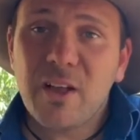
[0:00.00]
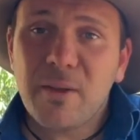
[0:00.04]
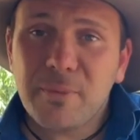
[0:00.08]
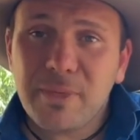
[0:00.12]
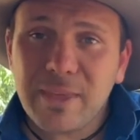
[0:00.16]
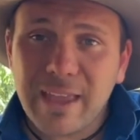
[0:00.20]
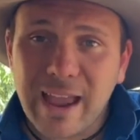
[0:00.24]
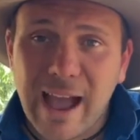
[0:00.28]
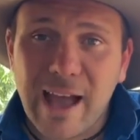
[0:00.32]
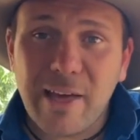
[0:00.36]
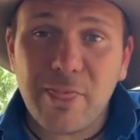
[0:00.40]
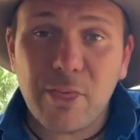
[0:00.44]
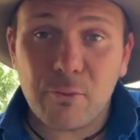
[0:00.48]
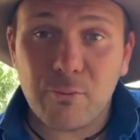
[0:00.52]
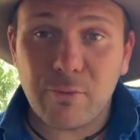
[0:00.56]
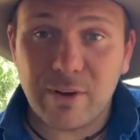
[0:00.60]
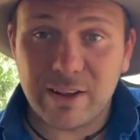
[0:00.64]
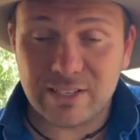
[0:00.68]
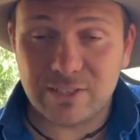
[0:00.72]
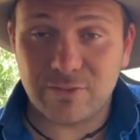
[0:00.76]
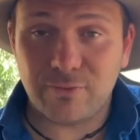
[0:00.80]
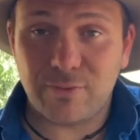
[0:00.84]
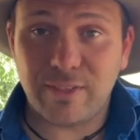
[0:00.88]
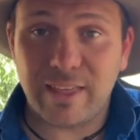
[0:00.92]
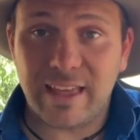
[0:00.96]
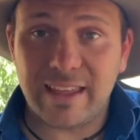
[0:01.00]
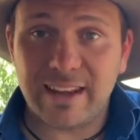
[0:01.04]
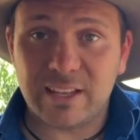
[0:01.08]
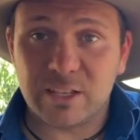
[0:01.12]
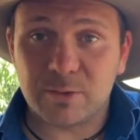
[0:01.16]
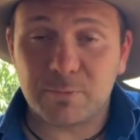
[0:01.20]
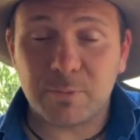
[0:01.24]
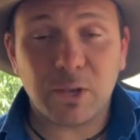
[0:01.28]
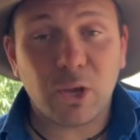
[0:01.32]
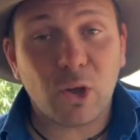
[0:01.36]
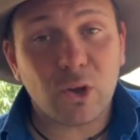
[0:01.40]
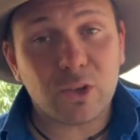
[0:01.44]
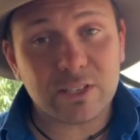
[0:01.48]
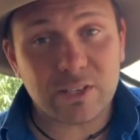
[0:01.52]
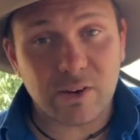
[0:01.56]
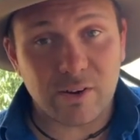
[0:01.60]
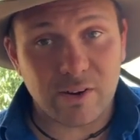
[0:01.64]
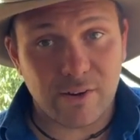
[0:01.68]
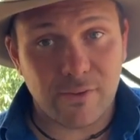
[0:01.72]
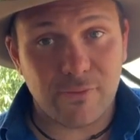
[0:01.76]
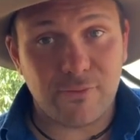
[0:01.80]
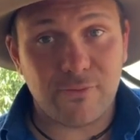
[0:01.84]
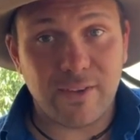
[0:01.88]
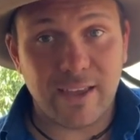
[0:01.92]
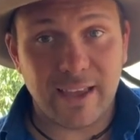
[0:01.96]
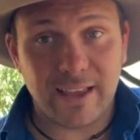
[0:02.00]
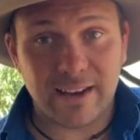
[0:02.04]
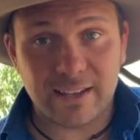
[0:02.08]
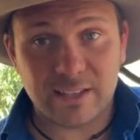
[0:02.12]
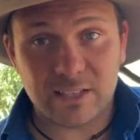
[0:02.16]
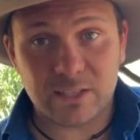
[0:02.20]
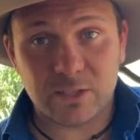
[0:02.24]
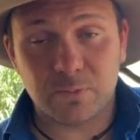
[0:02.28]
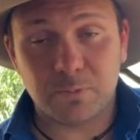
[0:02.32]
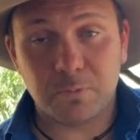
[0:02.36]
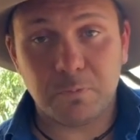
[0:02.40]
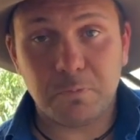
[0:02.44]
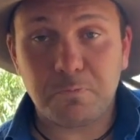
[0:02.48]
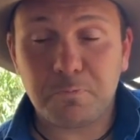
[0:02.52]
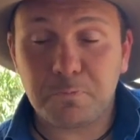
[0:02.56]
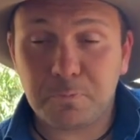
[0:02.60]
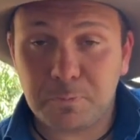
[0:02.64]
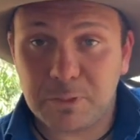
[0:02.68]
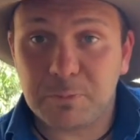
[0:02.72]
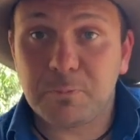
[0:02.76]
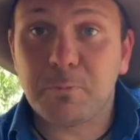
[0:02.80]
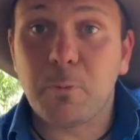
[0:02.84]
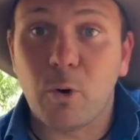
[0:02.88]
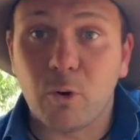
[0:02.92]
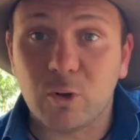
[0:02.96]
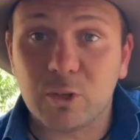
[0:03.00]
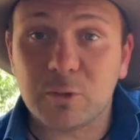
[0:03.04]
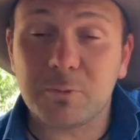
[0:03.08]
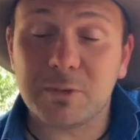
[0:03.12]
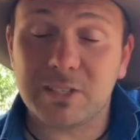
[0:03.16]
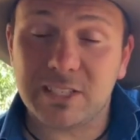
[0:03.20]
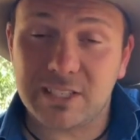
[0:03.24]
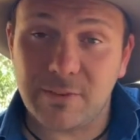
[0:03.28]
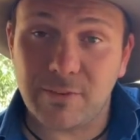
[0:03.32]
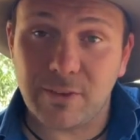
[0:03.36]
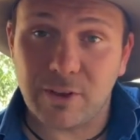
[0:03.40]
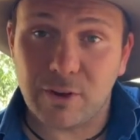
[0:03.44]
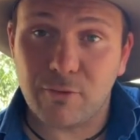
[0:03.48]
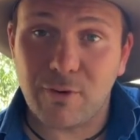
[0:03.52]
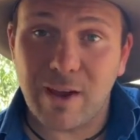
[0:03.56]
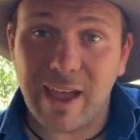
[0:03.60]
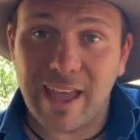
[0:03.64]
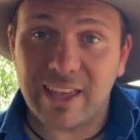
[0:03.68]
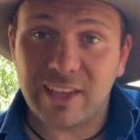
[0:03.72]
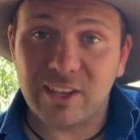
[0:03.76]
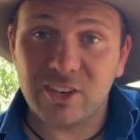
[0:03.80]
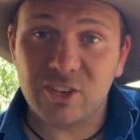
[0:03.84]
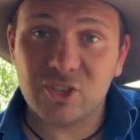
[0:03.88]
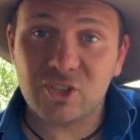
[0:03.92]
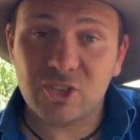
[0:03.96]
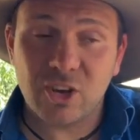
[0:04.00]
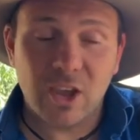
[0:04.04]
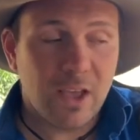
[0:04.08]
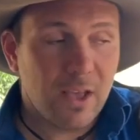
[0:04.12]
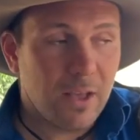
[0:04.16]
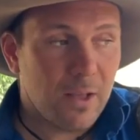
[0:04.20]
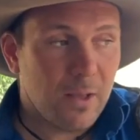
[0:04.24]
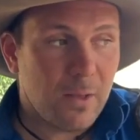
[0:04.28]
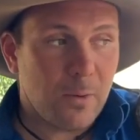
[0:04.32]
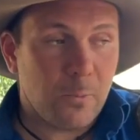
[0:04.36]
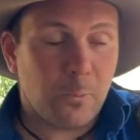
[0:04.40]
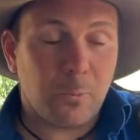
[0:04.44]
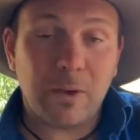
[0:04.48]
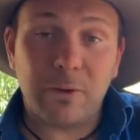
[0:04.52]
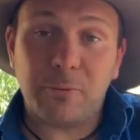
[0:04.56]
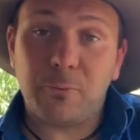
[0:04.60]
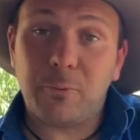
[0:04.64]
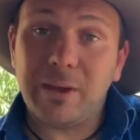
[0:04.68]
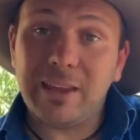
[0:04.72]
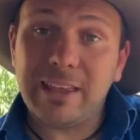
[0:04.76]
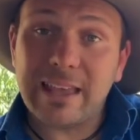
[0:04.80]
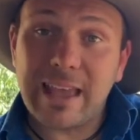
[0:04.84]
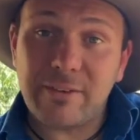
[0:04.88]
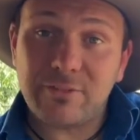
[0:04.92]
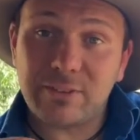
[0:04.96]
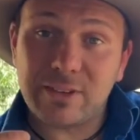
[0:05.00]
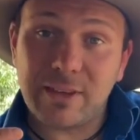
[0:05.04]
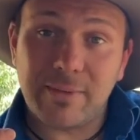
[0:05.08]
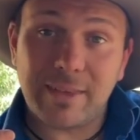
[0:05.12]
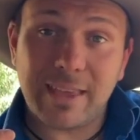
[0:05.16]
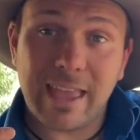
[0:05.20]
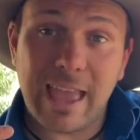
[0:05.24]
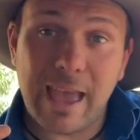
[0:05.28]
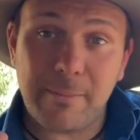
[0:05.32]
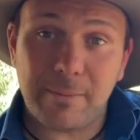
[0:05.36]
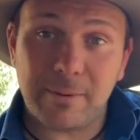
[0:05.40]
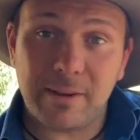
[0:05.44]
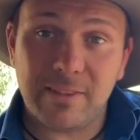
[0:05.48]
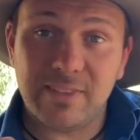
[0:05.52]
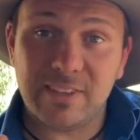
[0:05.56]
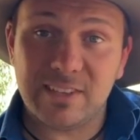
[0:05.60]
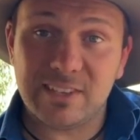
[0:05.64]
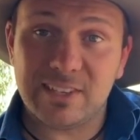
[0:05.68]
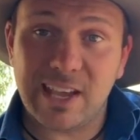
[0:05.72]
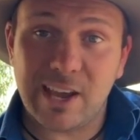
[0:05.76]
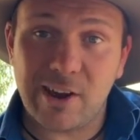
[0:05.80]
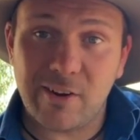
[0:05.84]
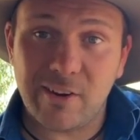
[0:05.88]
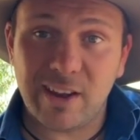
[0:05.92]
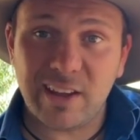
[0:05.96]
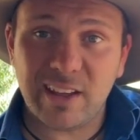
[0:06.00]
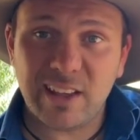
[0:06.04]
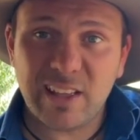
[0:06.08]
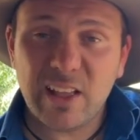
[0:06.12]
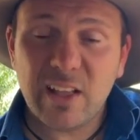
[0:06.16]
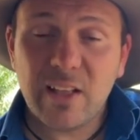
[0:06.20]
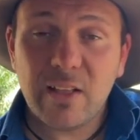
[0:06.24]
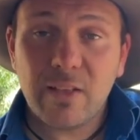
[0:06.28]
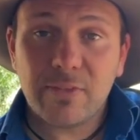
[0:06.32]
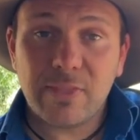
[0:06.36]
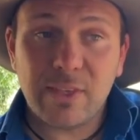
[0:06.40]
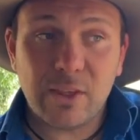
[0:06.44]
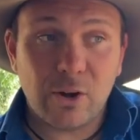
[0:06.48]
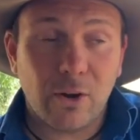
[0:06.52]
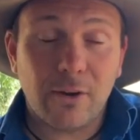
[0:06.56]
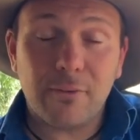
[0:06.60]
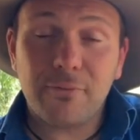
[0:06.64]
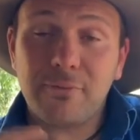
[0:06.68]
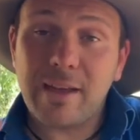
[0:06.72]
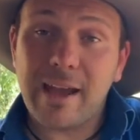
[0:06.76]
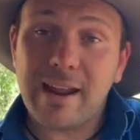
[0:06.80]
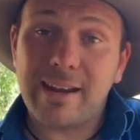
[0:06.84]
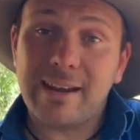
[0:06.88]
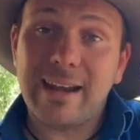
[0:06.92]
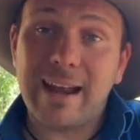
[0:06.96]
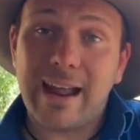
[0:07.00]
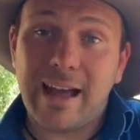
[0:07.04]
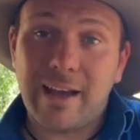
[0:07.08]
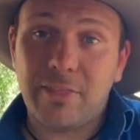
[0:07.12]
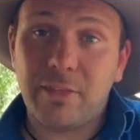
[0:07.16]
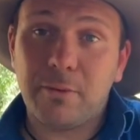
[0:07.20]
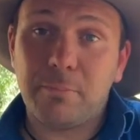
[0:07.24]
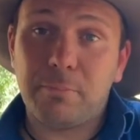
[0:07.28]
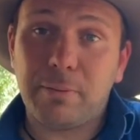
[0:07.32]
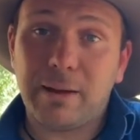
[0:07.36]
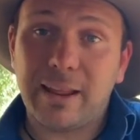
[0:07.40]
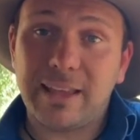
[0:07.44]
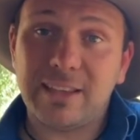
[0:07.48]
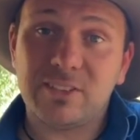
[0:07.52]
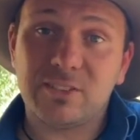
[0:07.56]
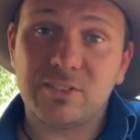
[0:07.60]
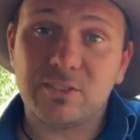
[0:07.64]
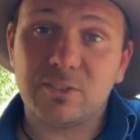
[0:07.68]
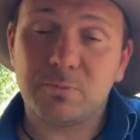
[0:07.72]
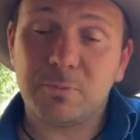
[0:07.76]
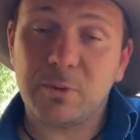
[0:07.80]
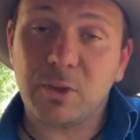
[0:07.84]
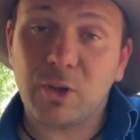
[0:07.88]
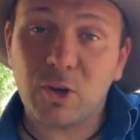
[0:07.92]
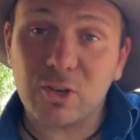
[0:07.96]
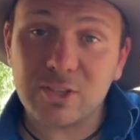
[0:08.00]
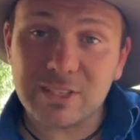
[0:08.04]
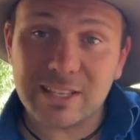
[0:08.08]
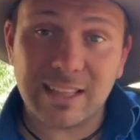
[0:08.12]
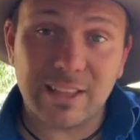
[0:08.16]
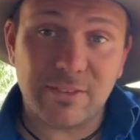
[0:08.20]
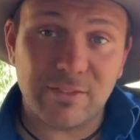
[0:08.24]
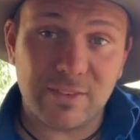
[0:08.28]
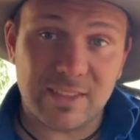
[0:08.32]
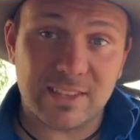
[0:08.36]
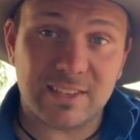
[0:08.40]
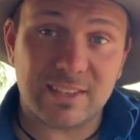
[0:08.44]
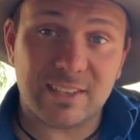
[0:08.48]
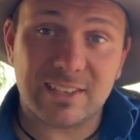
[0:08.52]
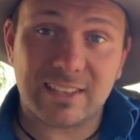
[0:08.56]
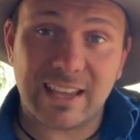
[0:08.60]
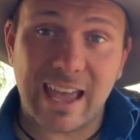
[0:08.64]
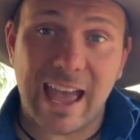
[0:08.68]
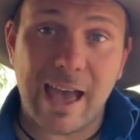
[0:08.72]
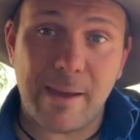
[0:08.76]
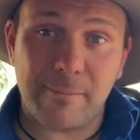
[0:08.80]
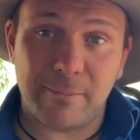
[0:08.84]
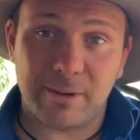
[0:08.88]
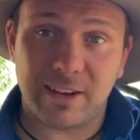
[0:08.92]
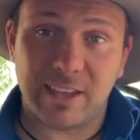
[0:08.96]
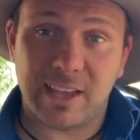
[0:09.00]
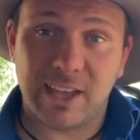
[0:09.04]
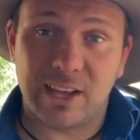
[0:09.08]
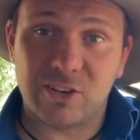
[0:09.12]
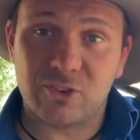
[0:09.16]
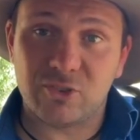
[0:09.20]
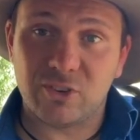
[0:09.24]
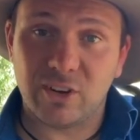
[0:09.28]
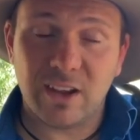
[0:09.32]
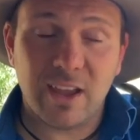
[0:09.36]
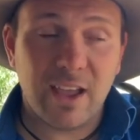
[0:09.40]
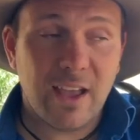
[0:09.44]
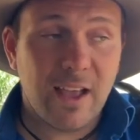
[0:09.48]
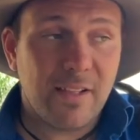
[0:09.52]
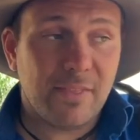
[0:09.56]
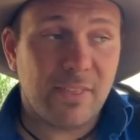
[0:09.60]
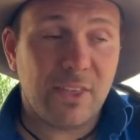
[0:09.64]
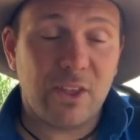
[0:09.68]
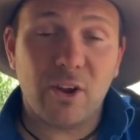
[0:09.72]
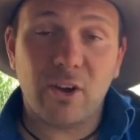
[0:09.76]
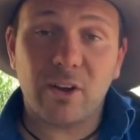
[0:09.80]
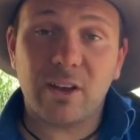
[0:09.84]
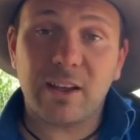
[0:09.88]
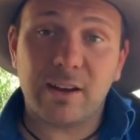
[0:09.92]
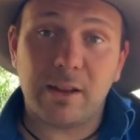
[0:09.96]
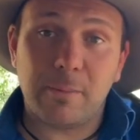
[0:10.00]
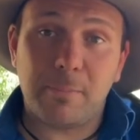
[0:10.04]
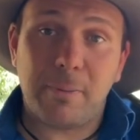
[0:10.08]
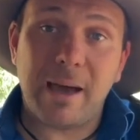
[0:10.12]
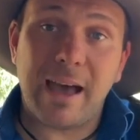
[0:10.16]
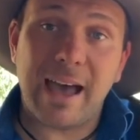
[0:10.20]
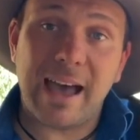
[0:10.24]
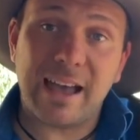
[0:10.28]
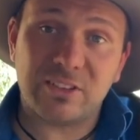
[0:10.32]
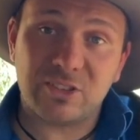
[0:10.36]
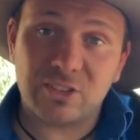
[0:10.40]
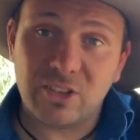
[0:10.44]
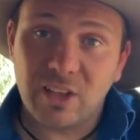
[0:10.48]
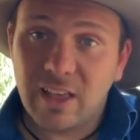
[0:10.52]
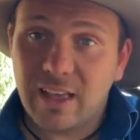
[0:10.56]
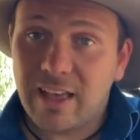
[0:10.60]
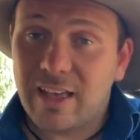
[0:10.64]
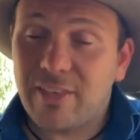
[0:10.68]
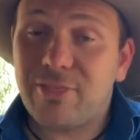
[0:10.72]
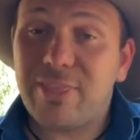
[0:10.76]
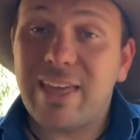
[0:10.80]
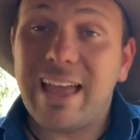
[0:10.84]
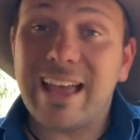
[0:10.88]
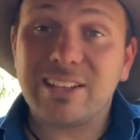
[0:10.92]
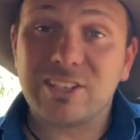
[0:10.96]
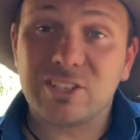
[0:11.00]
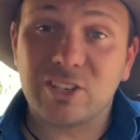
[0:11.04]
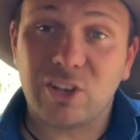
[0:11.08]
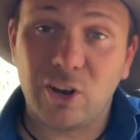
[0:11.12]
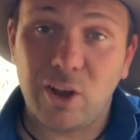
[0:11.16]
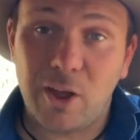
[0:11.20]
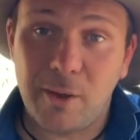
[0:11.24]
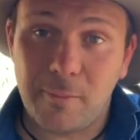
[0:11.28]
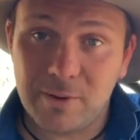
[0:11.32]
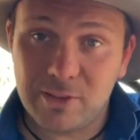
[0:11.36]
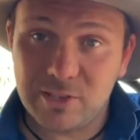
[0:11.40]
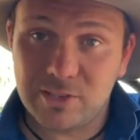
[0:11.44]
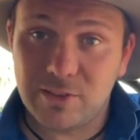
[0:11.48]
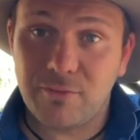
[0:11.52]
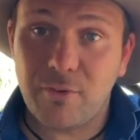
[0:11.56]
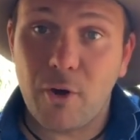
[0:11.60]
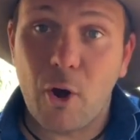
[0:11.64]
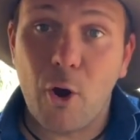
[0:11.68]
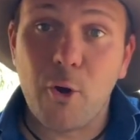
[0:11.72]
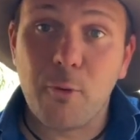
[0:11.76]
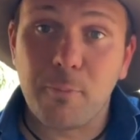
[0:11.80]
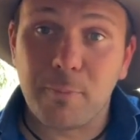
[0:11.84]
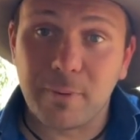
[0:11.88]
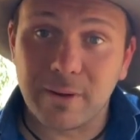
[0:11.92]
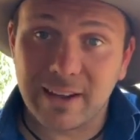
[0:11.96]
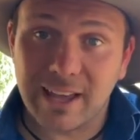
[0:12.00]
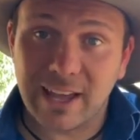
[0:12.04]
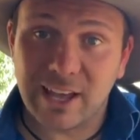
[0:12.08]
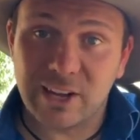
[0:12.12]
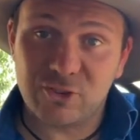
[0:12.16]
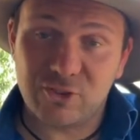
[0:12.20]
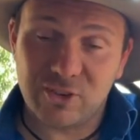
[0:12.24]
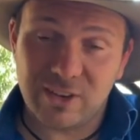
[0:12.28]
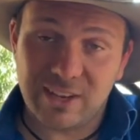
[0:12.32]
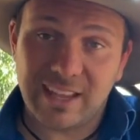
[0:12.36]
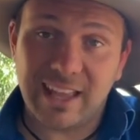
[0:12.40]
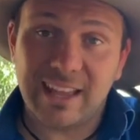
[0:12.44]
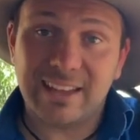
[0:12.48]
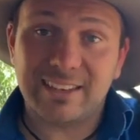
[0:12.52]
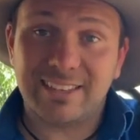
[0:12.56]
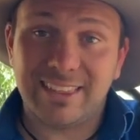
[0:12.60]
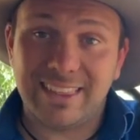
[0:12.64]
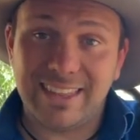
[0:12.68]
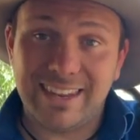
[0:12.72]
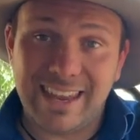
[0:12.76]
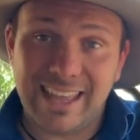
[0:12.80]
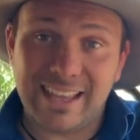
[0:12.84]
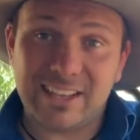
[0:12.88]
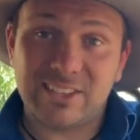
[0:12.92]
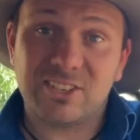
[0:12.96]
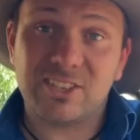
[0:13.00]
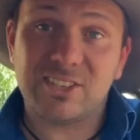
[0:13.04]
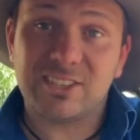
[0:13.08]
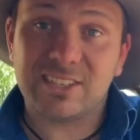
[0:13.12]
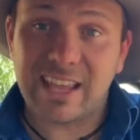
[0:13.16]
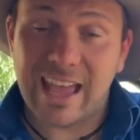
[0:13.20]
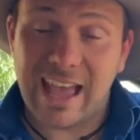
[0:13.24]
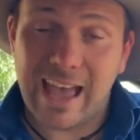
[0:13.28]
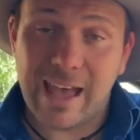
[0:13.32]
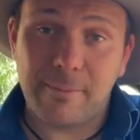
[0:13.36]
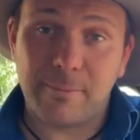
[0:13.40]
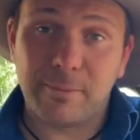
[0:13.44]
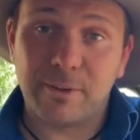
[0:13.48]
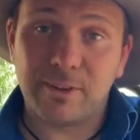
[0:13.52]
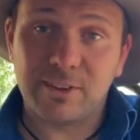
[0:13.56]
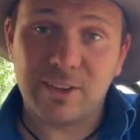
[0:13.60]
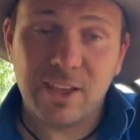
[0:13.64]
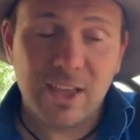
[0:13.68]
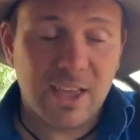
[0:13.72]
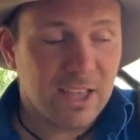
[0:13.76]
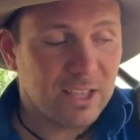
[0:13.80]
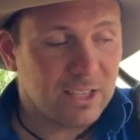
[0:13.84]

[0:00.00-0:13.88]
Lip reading: The other reason for that is, because they're in a fairly small specific range, if we have something happen in this area, they're not found in other places. Because they live in this escarpment country, they're not going to pass 1,000 kilometers of open country to get to the next escarpment.